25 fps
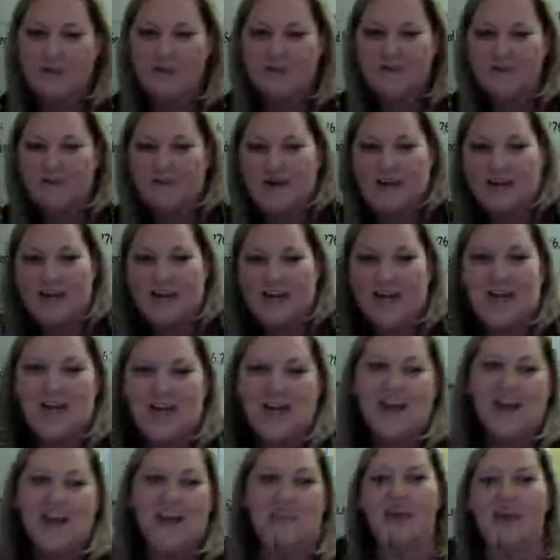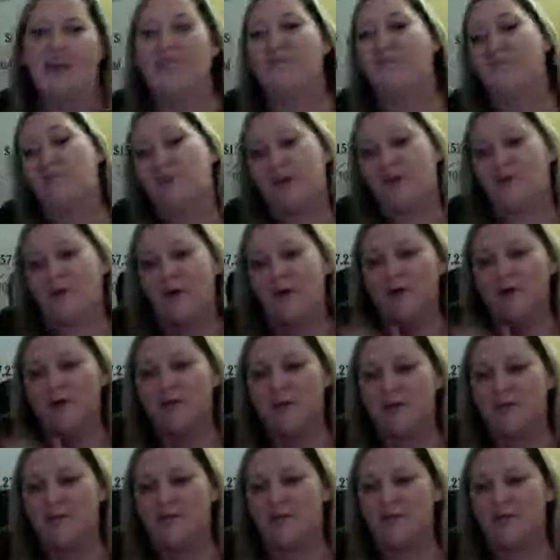them. But they're part of
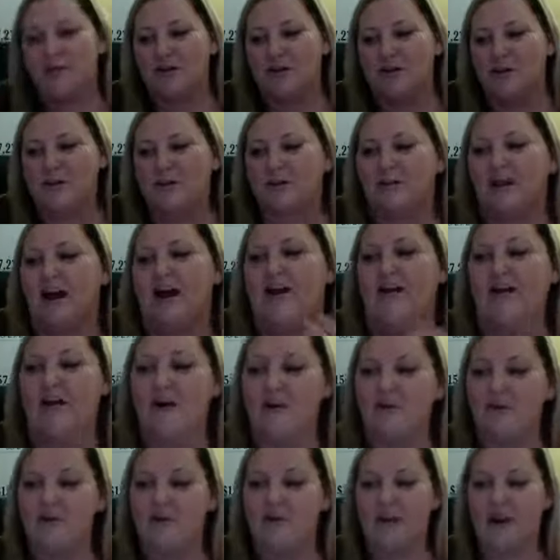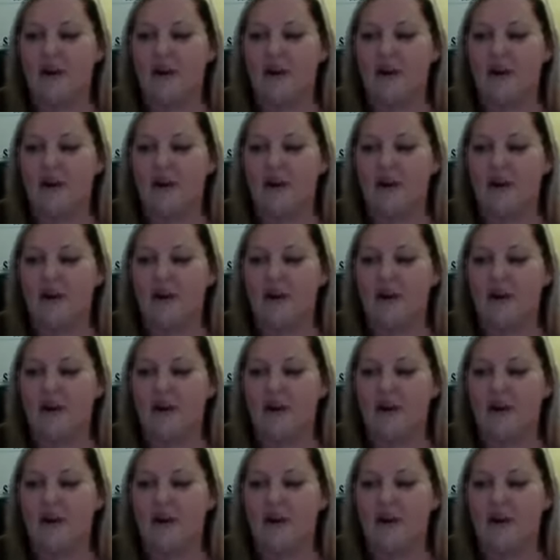my journey. I always